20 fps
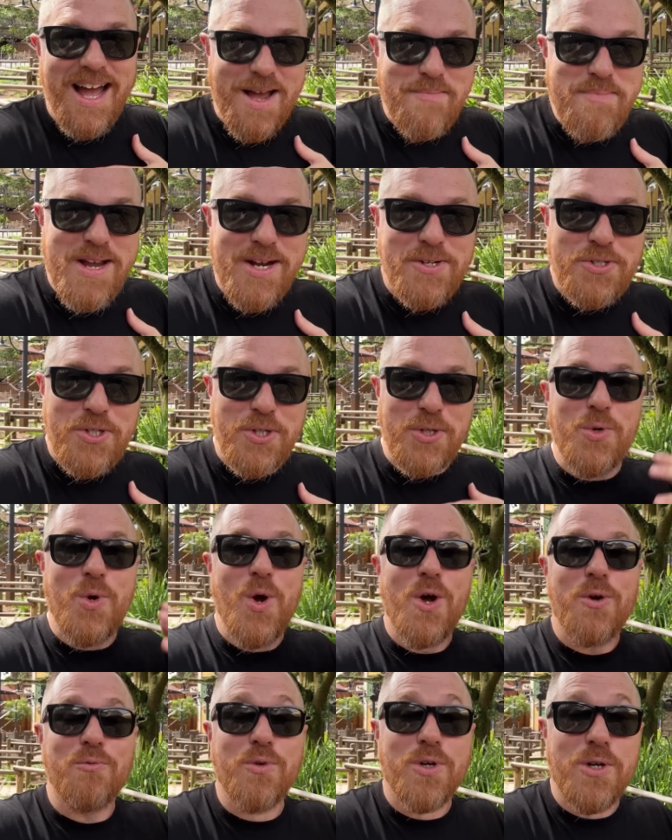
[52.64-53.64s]
I'm here to
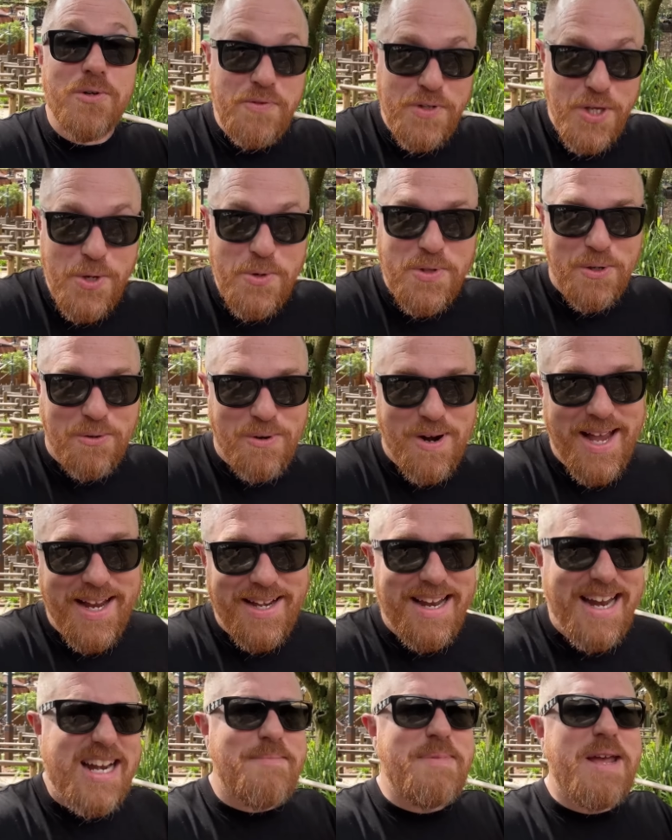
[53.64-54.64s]
review the ride,
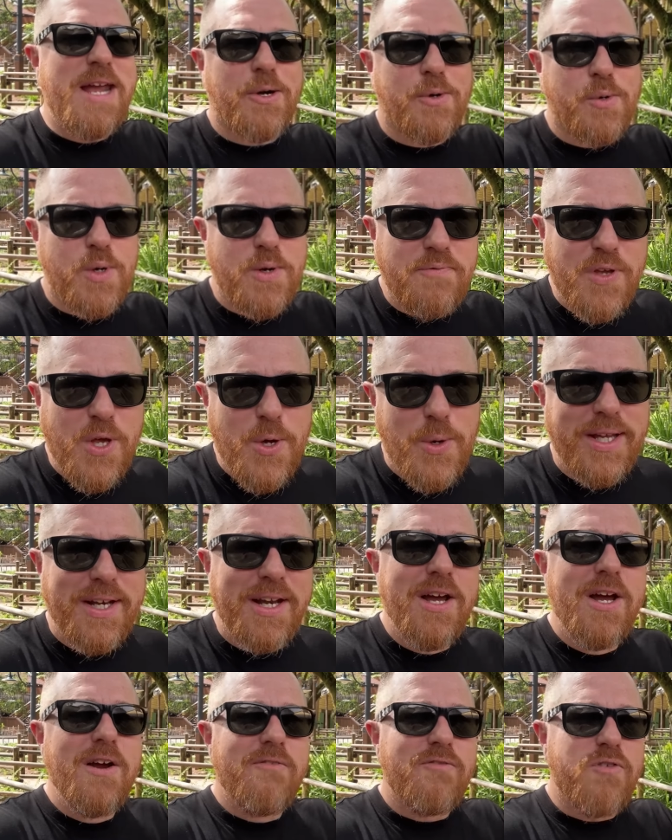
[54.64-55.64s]
and I'm here to review it
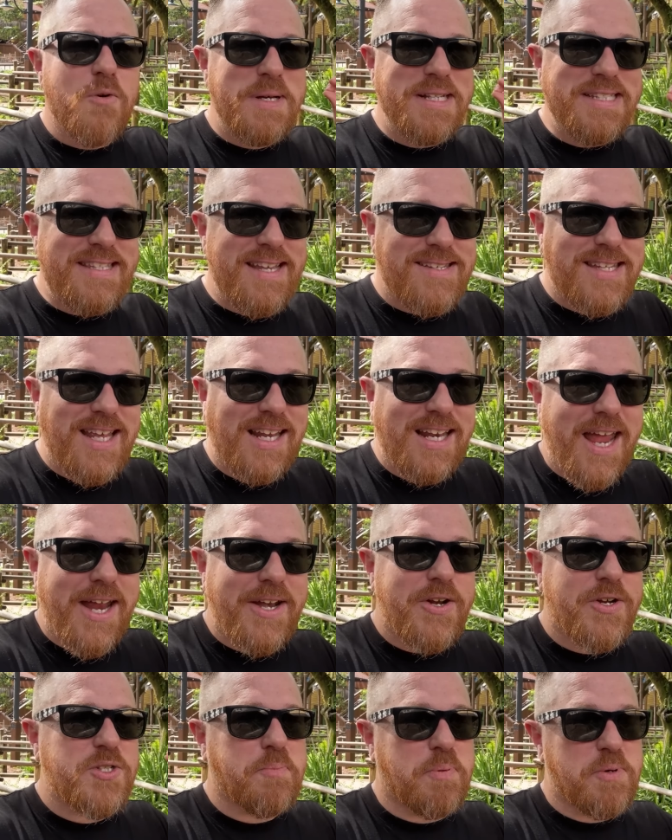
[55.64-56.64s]
from a
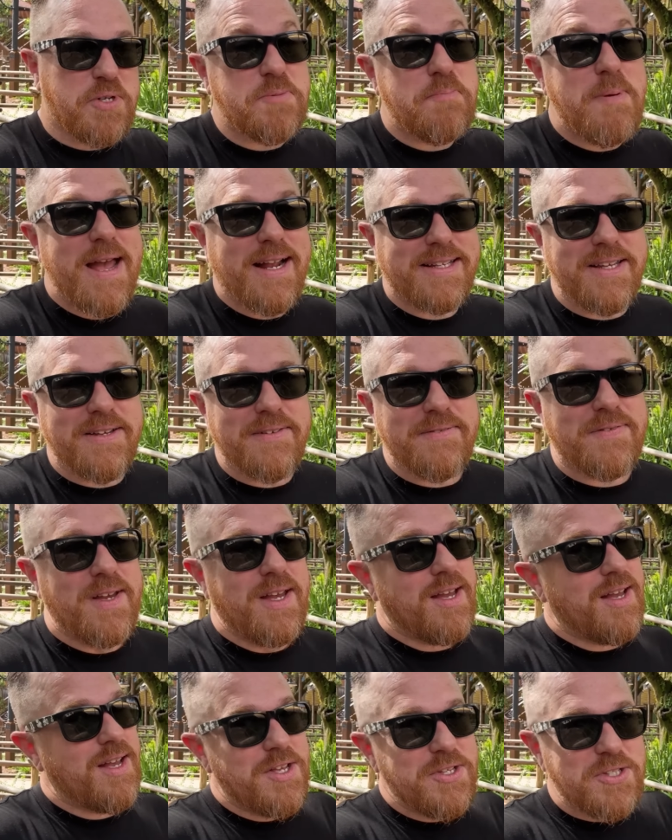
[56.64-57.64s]
Disneylander's perspective.
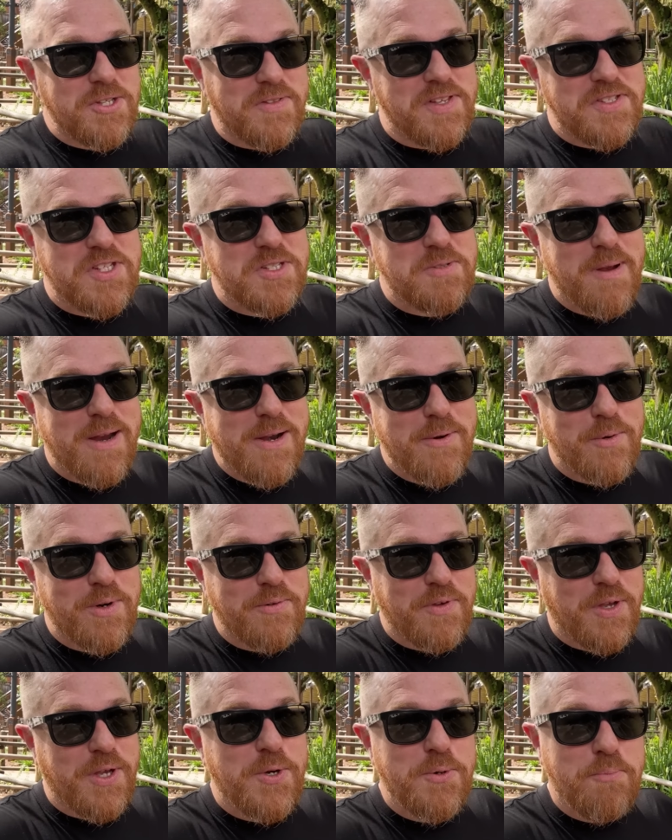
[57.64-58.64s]
So this is my
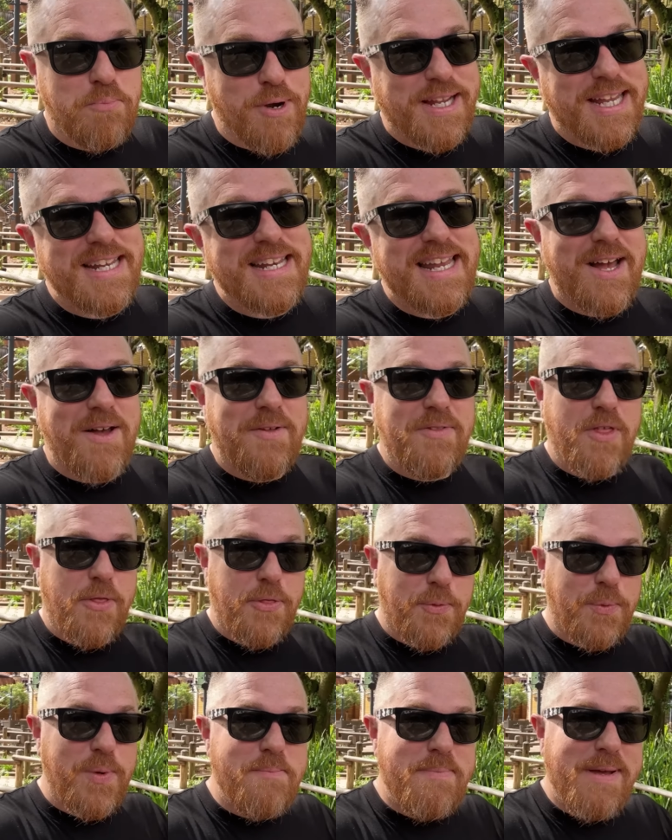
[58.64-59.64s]
review, breaking down the
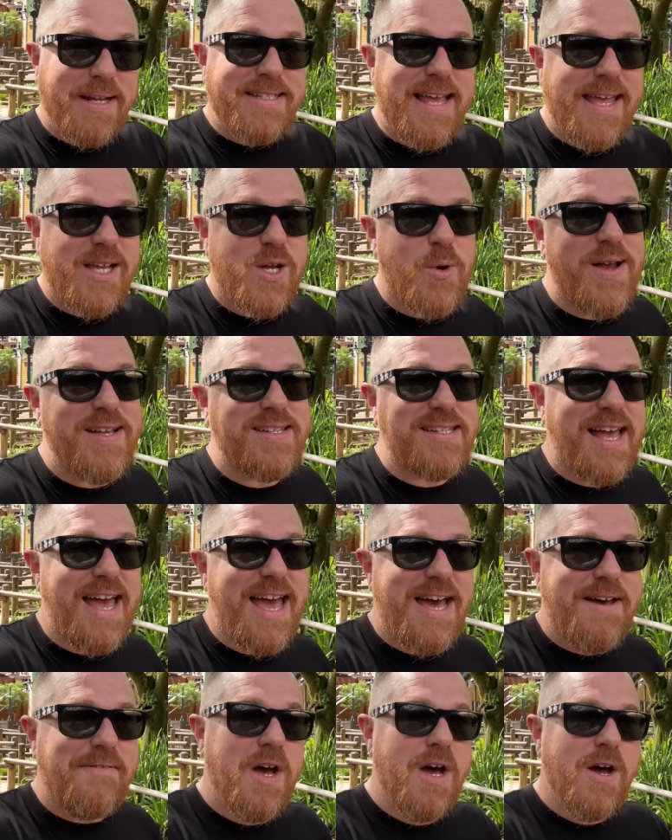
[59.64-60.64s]
3 big takeaways I
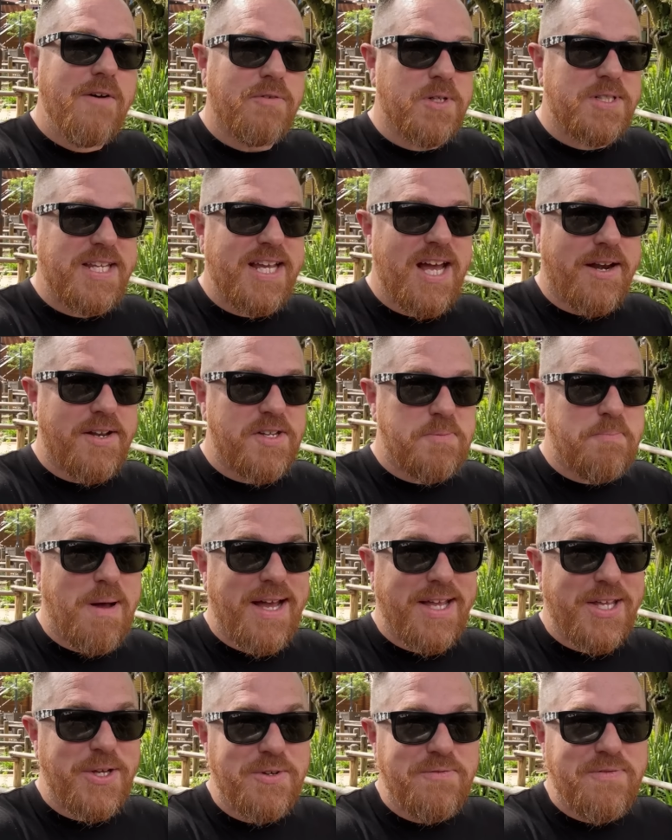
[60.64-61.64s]
have for Tianas
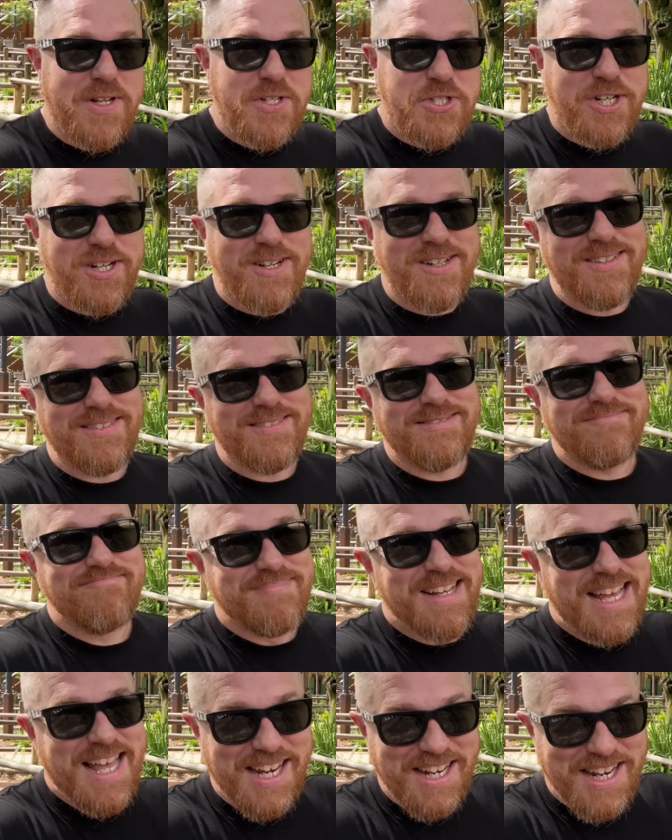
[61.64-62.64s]
Bayou Adventure.
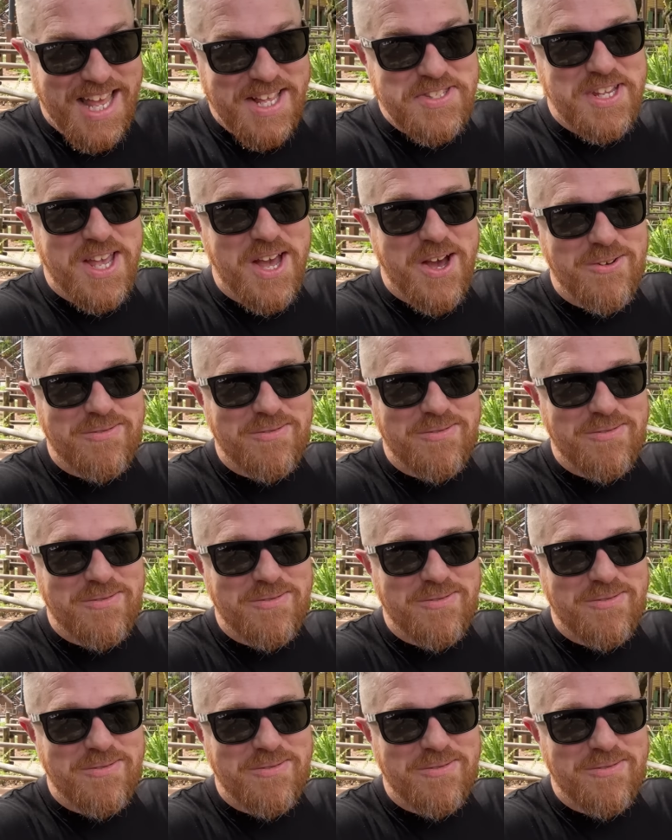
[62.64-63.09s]
Let's go.